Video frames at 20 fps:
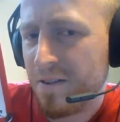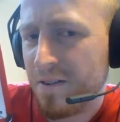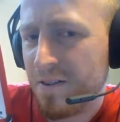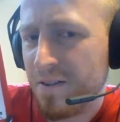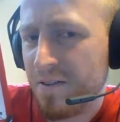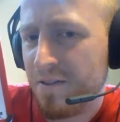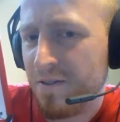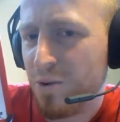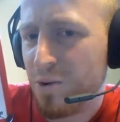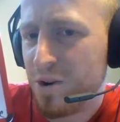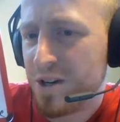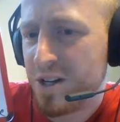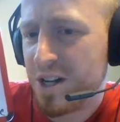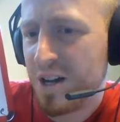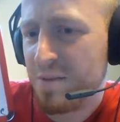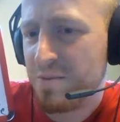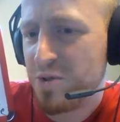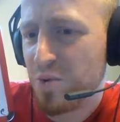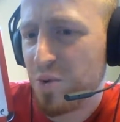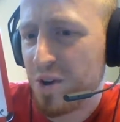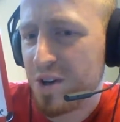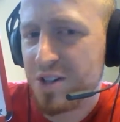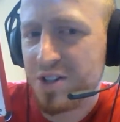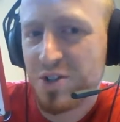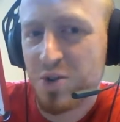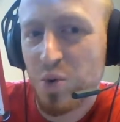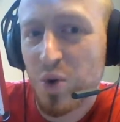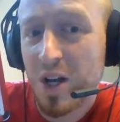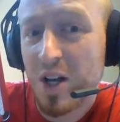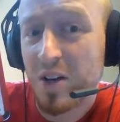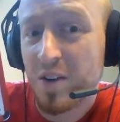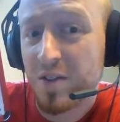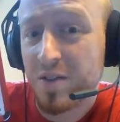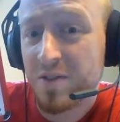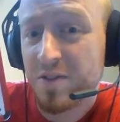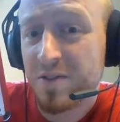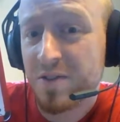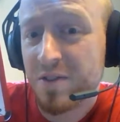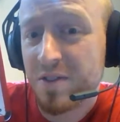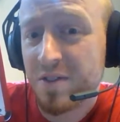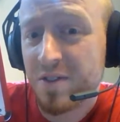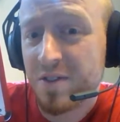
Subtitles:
4 times what is 12?